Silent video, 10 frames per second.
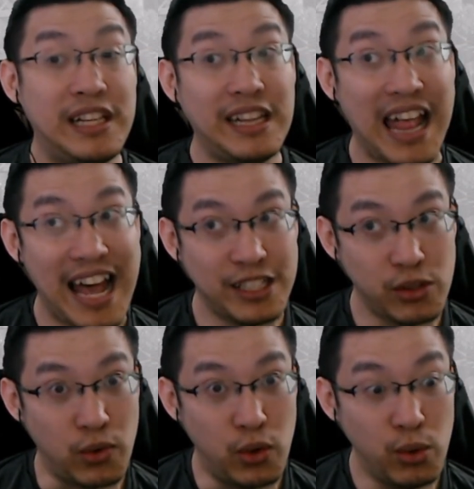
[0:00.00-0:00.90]
less
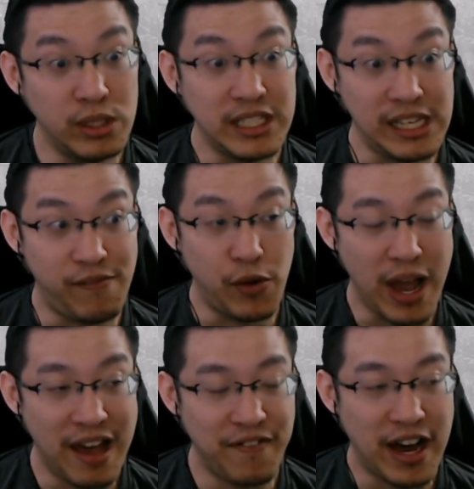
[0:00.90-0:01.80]
to lose if you
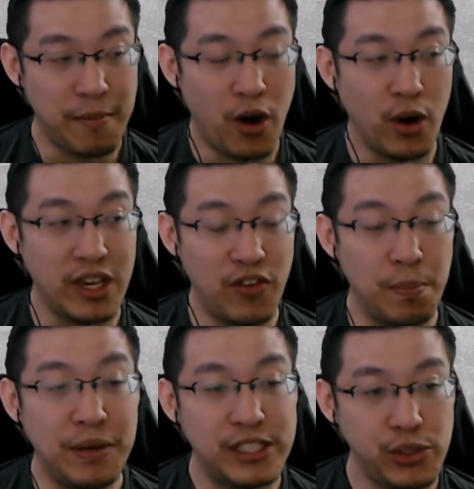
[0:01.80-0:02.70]
F up, or if you
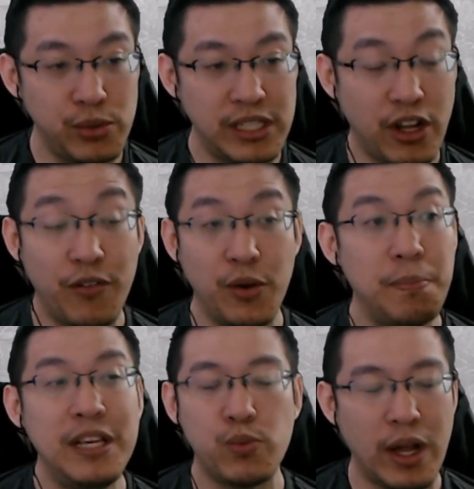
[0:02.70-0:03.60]
misuse it, or you
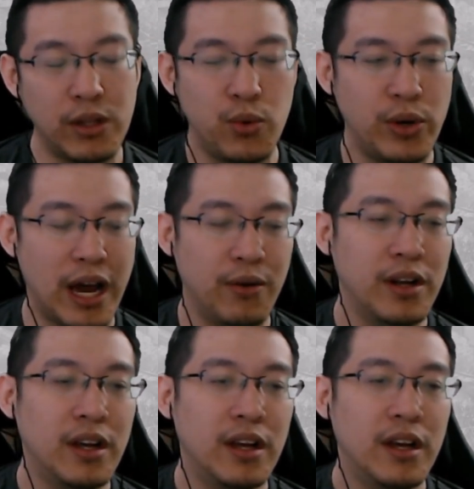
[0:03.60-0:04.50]
miss one cooldown,
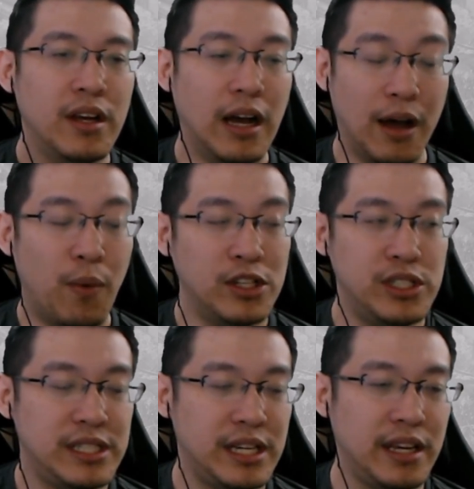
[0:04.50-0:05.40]
1
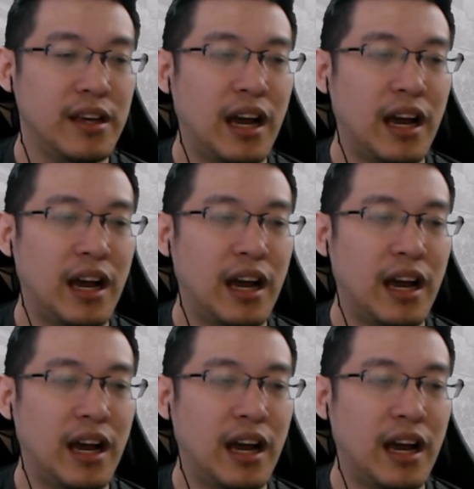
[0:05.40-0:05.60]
GCD.